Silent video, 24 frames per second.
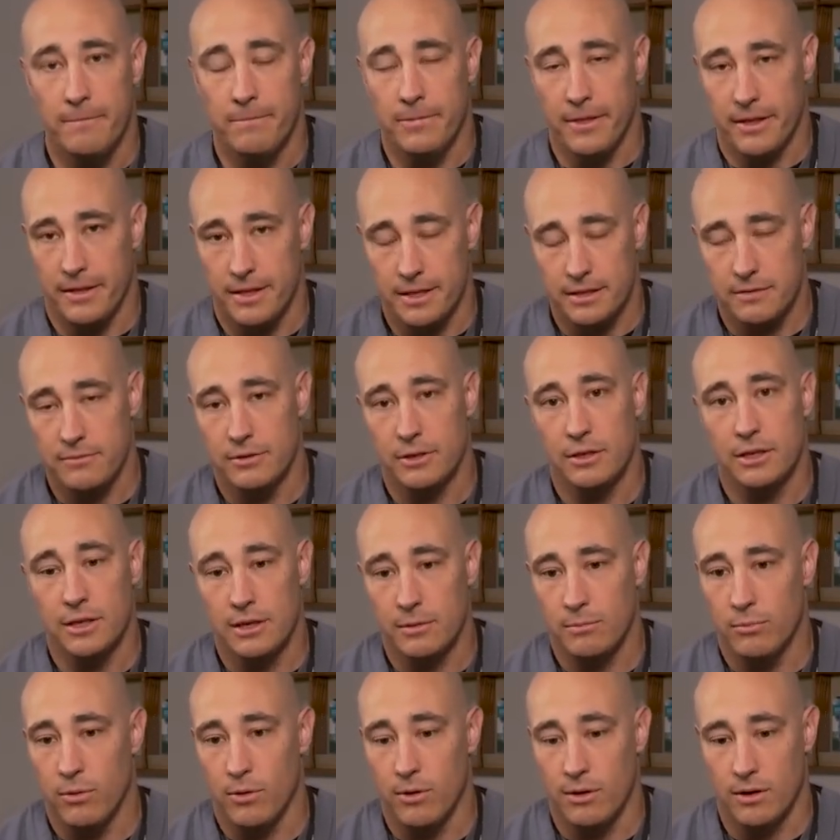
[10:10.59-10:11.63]
Now that's really
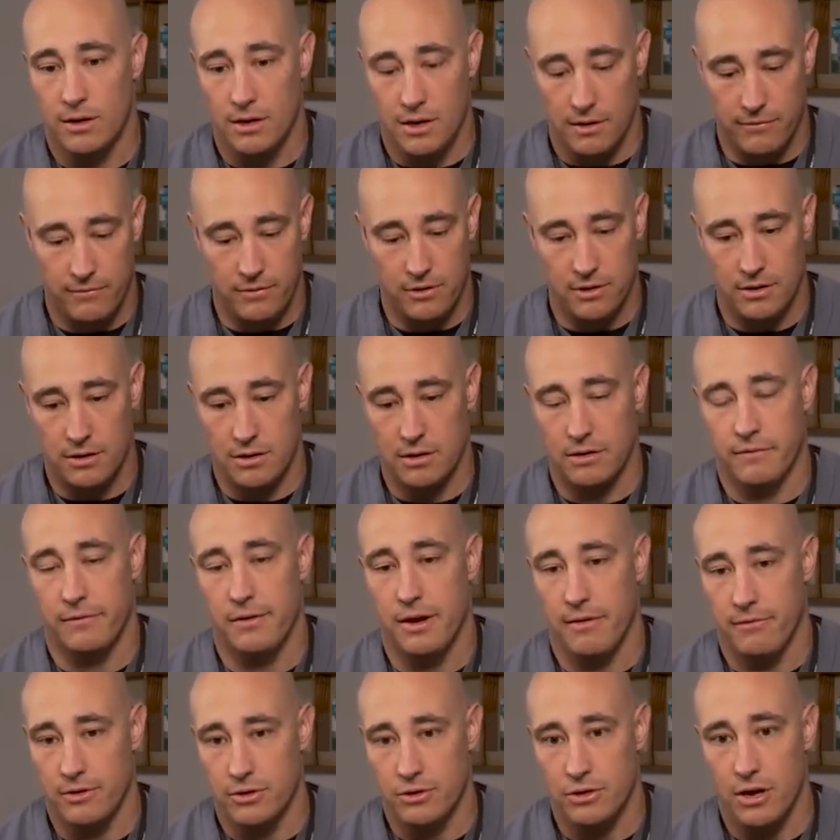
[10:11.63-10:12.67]
important if you
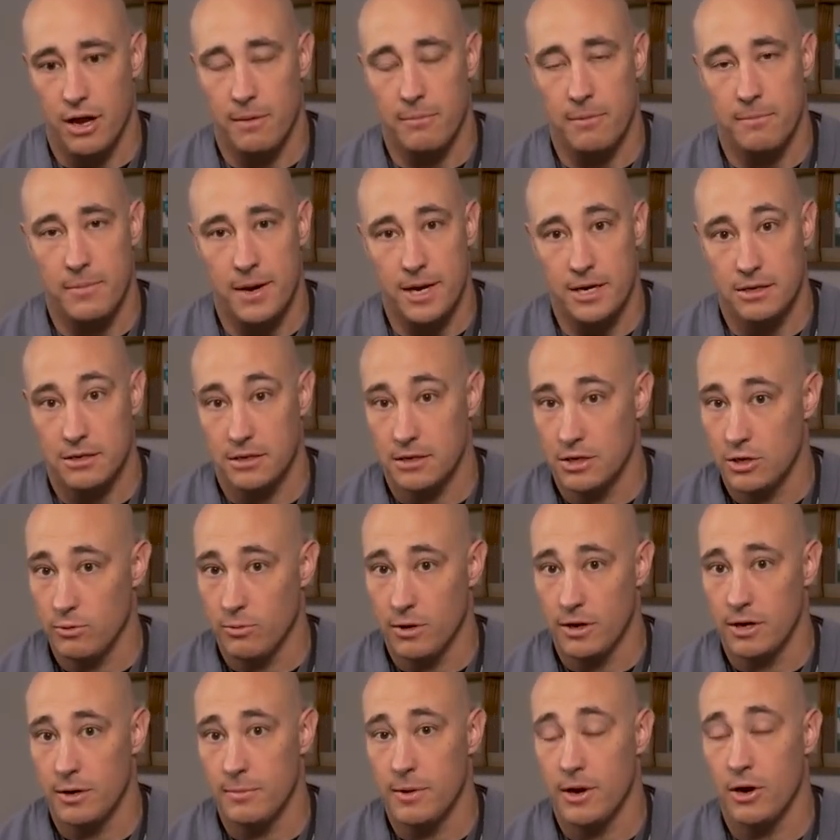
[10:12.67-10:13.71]
have a trauma patient, you're
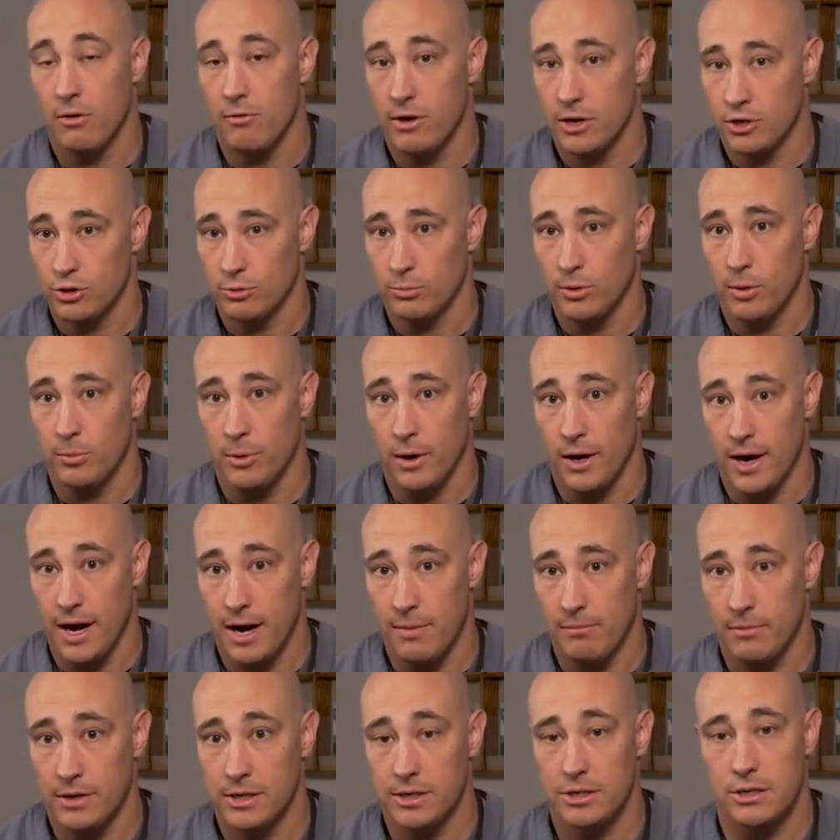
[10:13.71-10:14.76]
worried about a retrobulbar
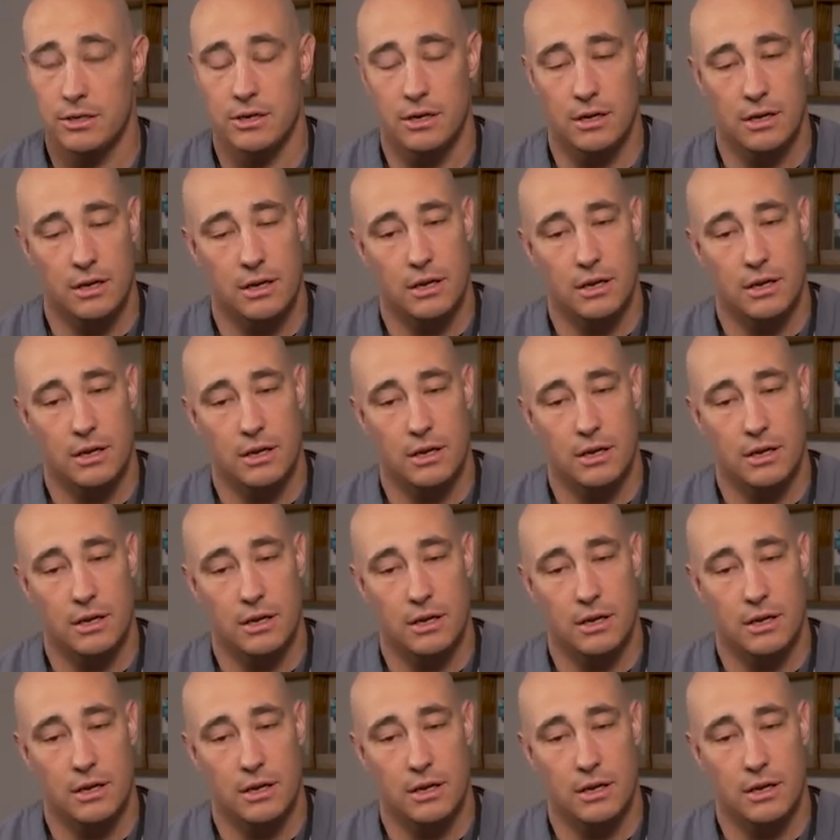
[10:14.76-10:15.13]
hemorrhage,